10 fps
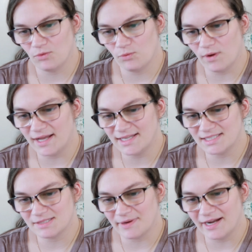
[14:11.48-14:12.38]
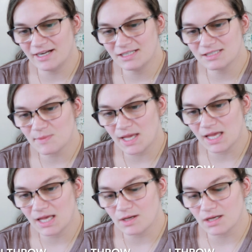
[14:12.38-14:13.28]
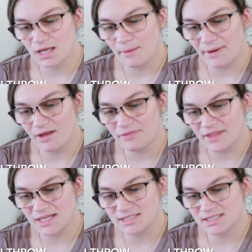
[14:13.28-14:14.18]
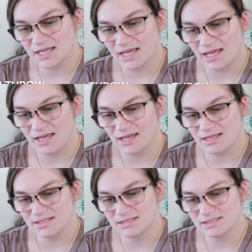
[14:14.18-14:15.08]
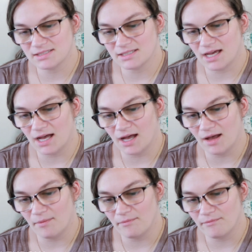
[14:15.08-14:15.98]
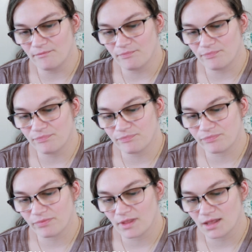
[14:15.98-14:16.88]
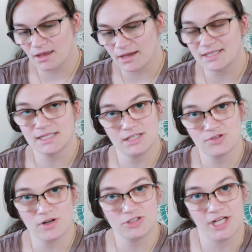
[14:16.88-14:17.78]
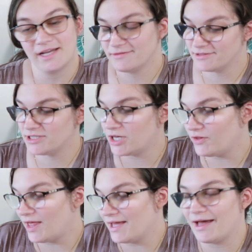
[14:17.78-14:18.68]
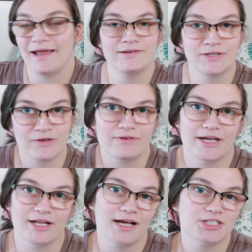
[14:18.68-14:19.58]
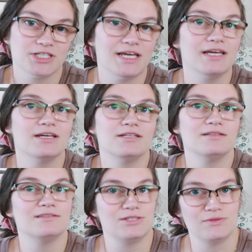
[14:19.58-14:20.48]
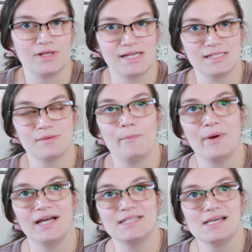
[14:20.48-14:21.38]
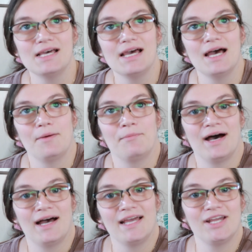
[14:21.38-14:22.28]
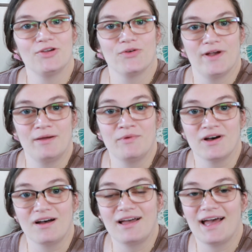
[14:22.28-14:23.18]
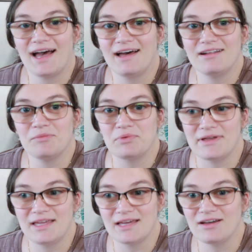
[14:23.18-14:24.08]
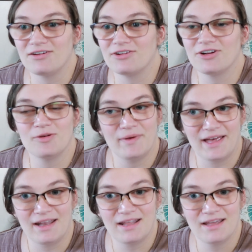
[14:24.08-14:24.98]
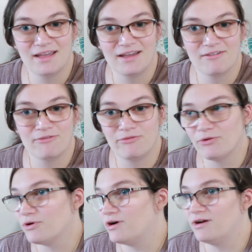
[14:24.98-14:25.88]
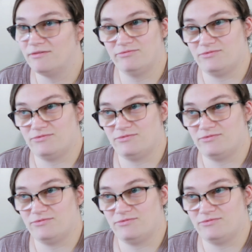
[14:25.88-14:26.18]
what inspires me about this is, because it is crochet, so like I don't know if I could actually do this, but my grandma had a blanket on her bed for